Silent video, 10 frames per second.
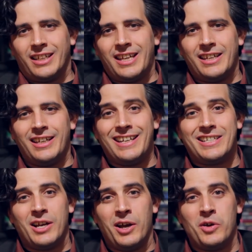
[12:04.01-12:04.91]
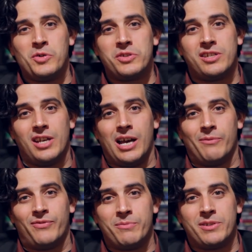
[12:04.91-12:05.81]
Kenny gets a hose job
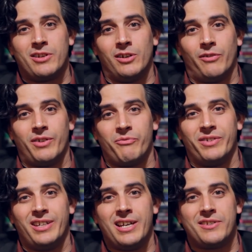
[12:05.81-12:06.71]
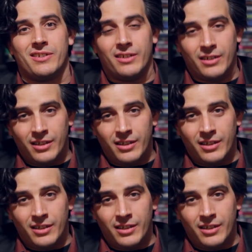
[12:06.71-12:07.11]
from his girlfriend Vanessa.